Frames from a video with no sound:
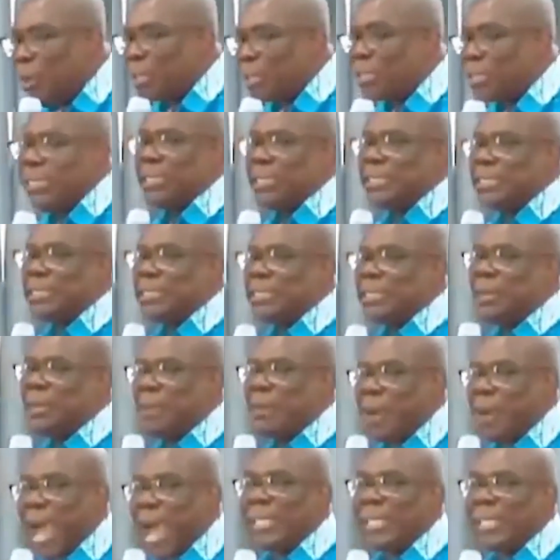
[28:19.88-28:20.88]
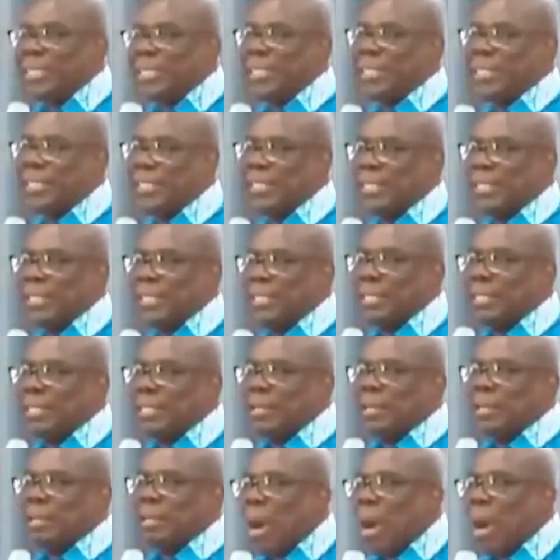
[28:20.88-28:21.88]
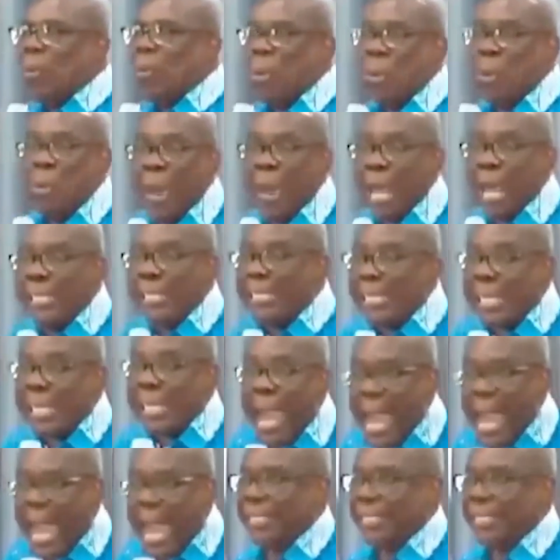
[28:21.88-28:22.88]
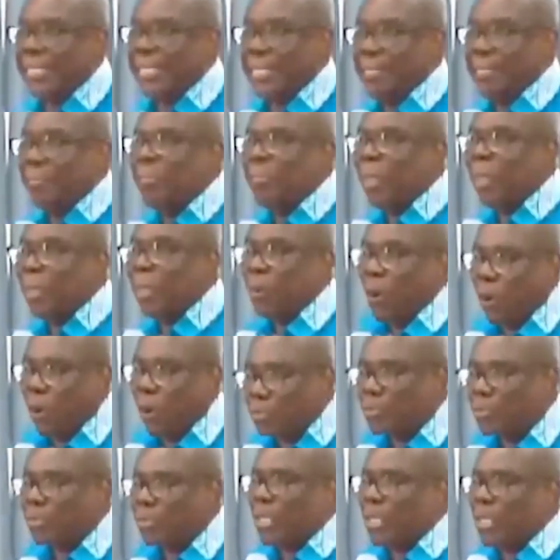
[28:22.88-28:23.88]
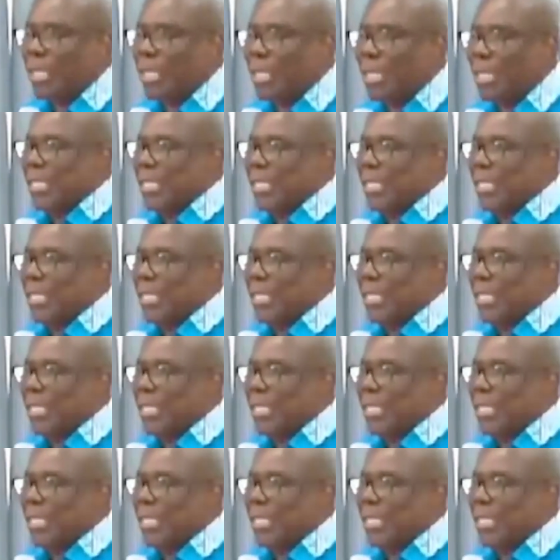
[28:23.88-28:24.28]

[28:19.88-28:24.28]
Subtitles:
the motions, all right, but we were denied because